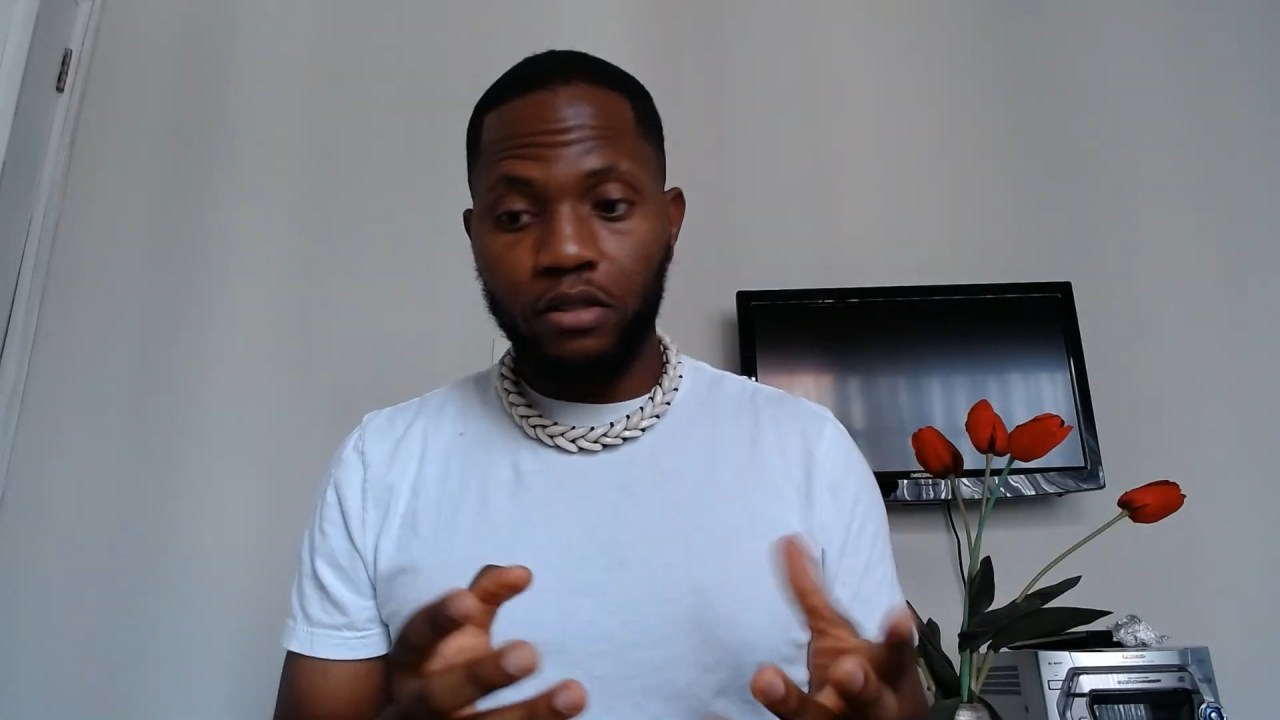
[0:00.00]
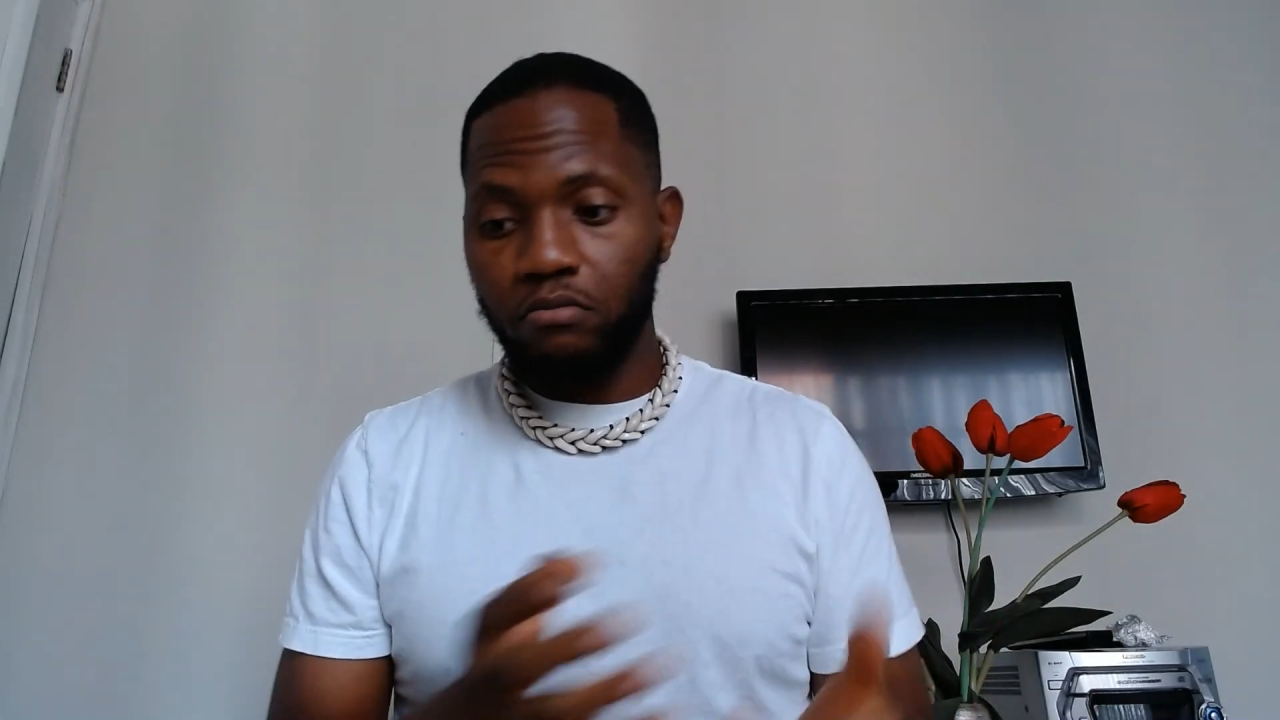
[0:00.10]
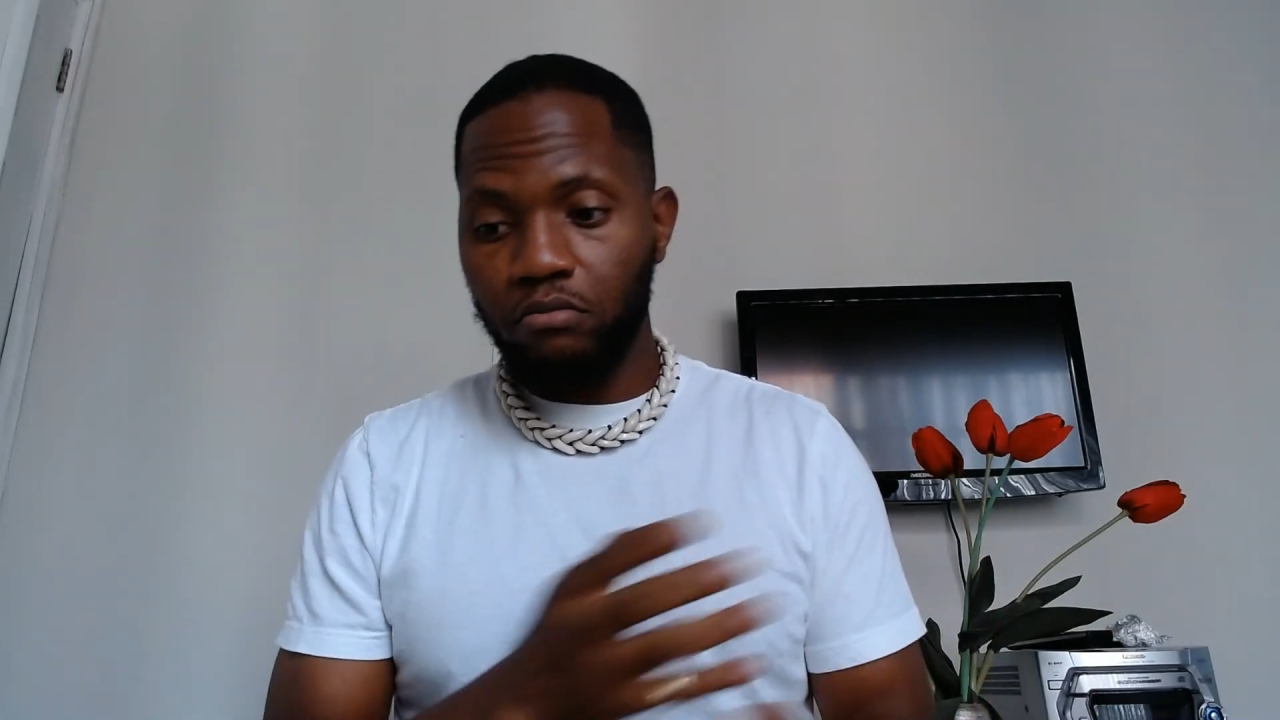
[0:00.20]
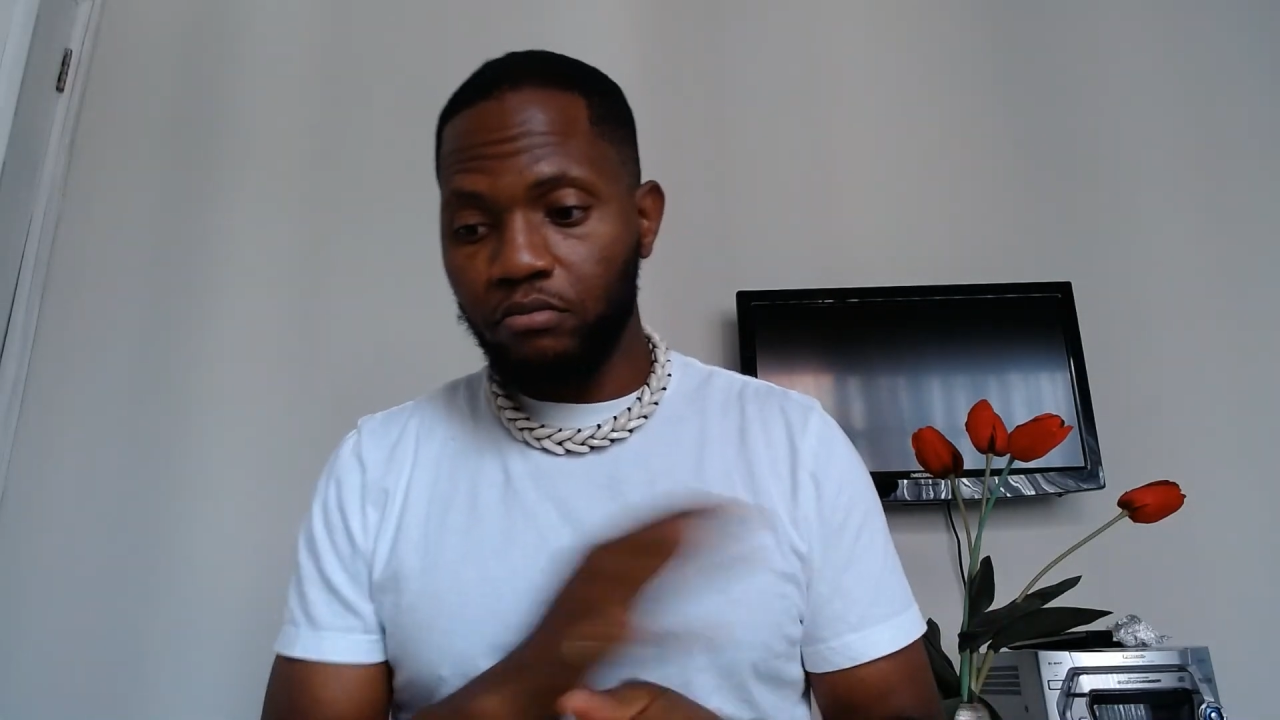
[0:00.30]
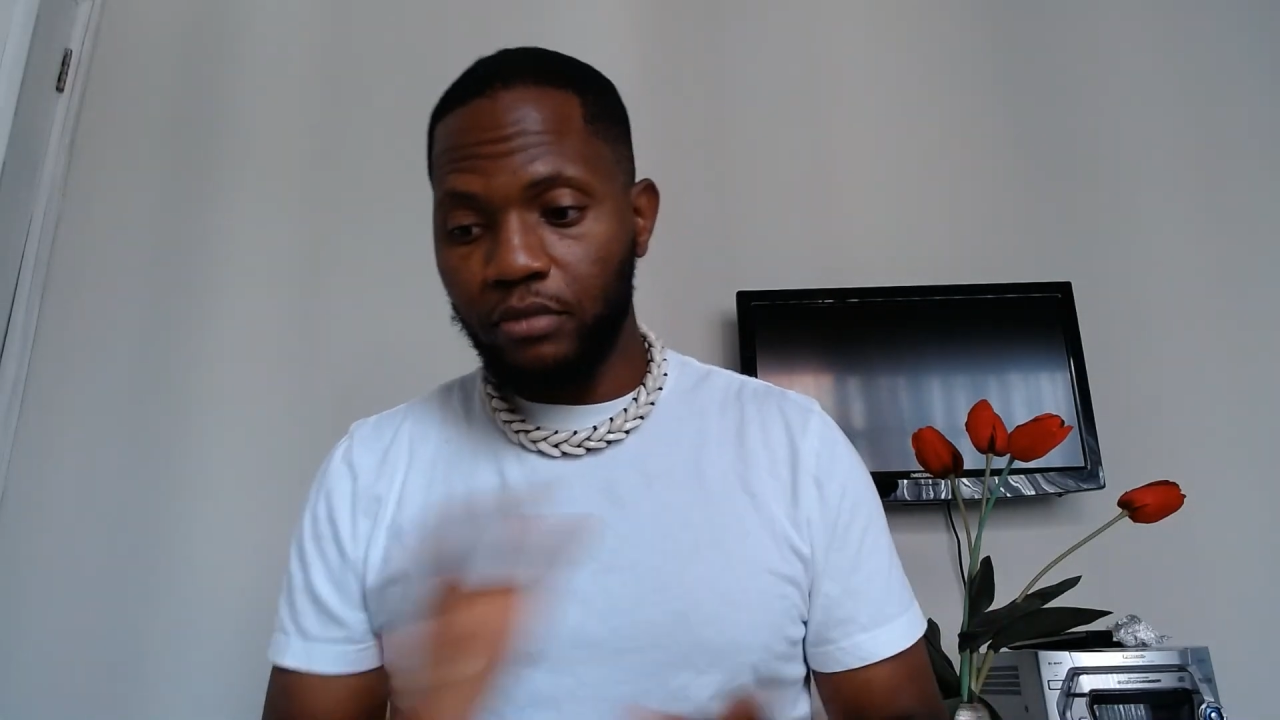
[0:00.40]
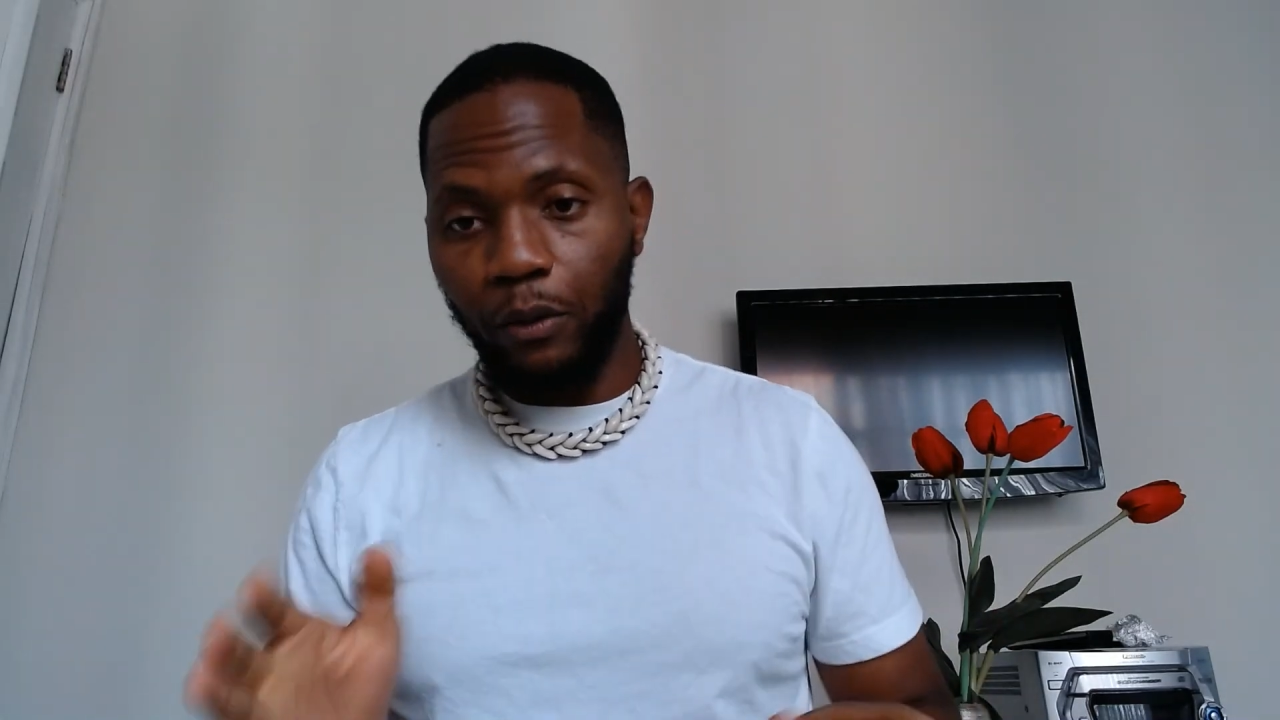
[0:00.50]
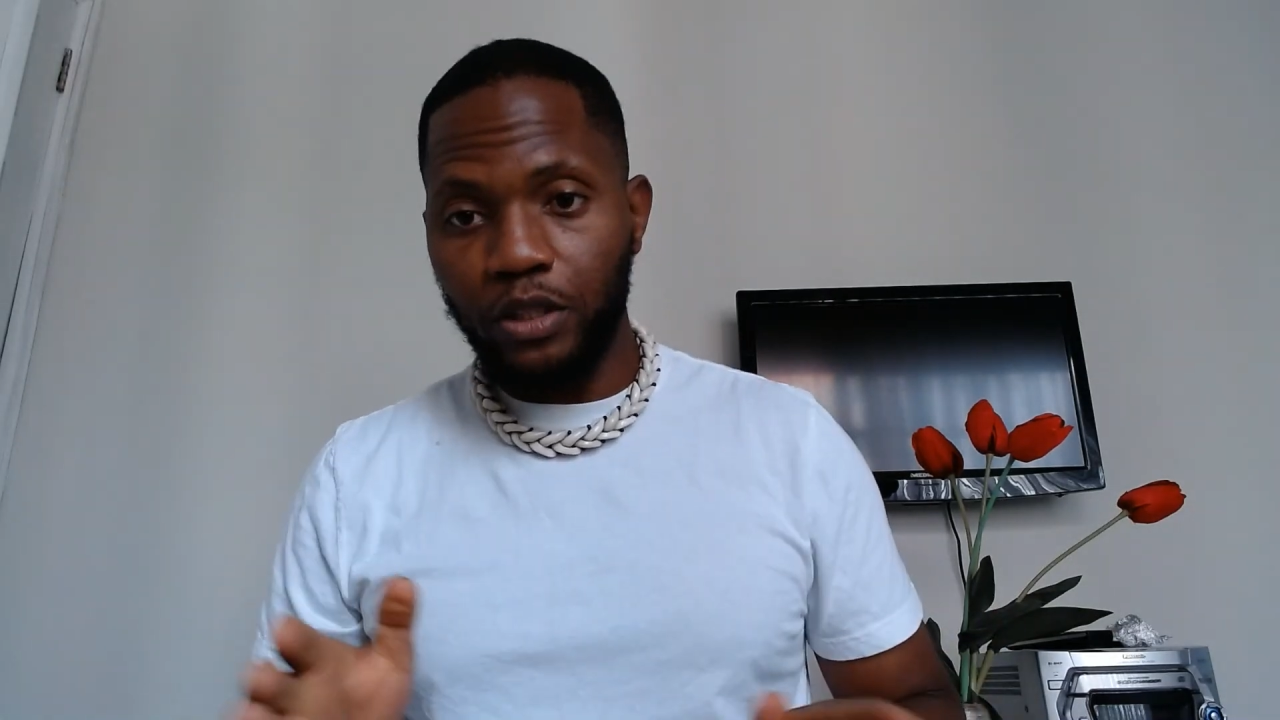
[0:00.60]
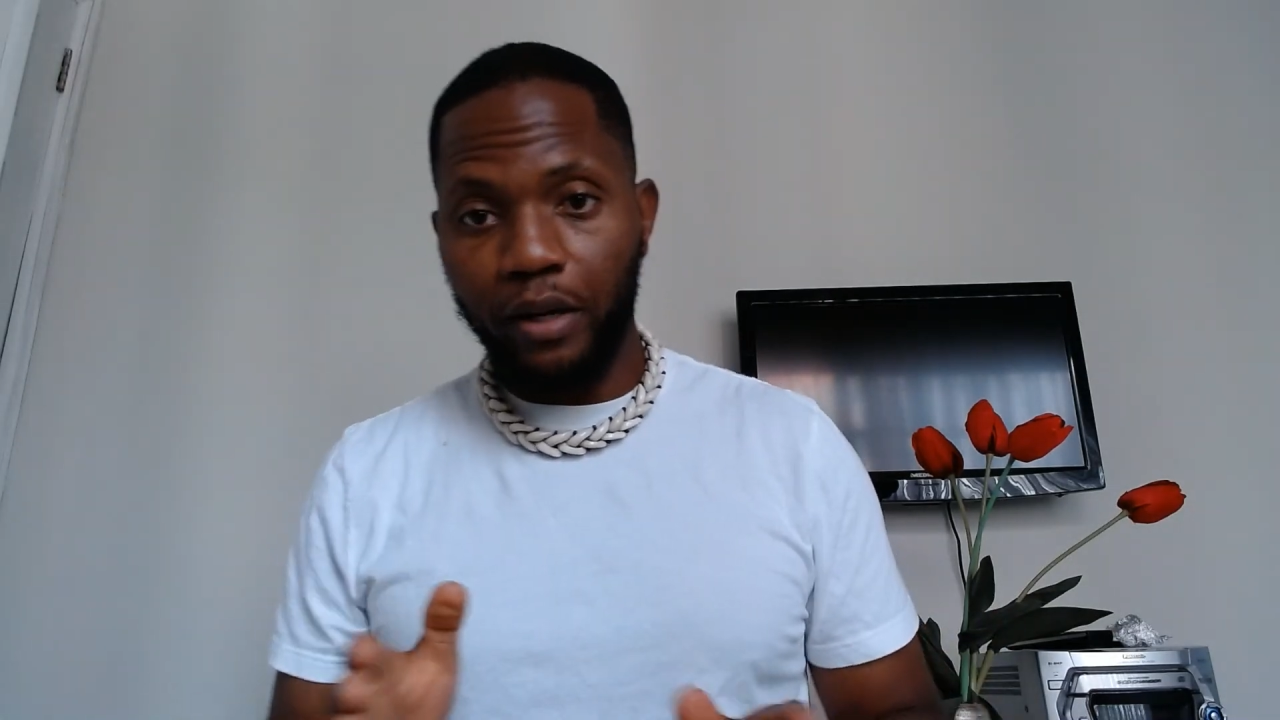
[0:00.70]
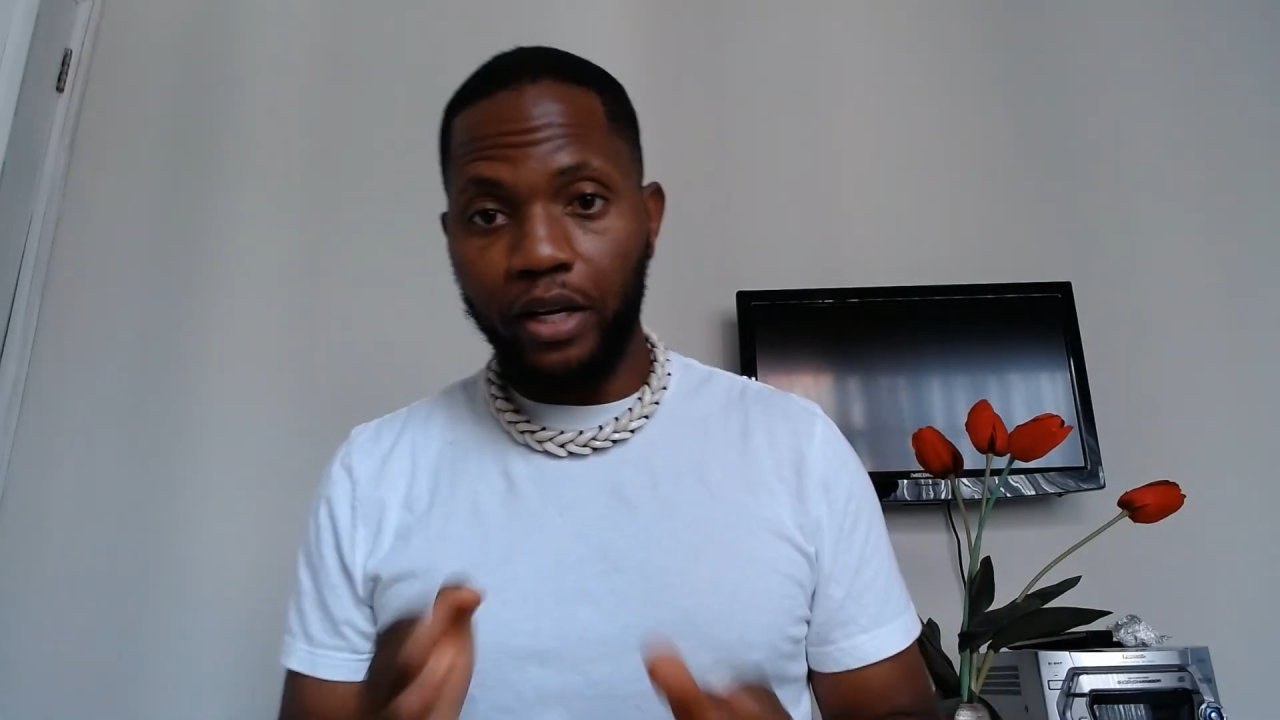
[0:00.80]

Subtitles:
That was about it.